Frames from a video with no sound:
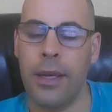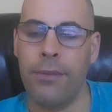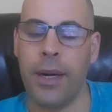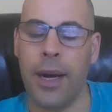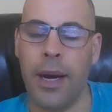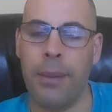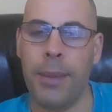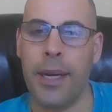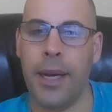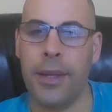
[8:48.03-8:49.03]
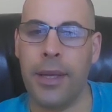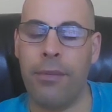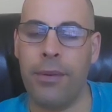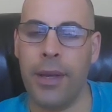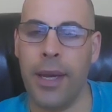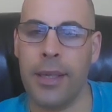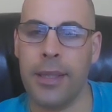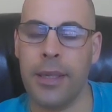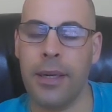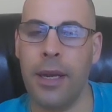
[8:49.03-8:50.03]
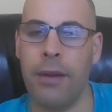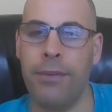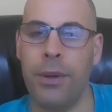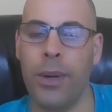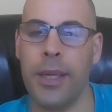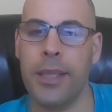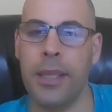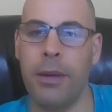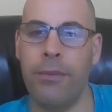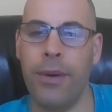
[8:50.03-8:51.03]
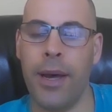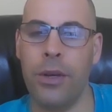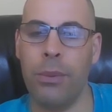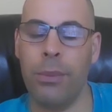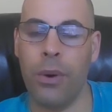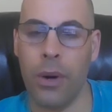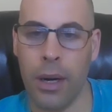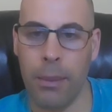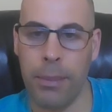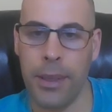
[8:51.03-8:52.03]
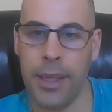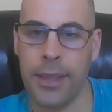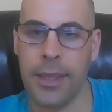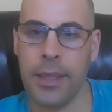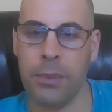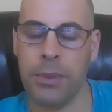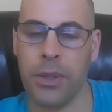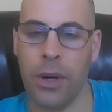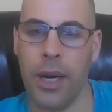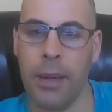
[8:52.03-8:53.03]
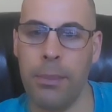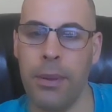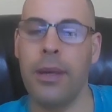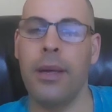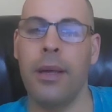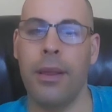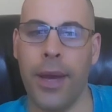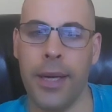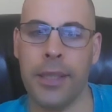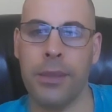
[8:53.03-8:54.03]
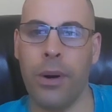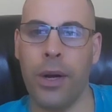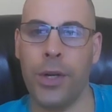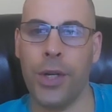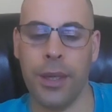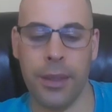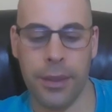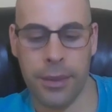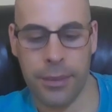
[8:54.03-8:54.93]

Leave a comment. I'll definitely answer If you want to see me value more companies, then subscribe. Thanks for watching.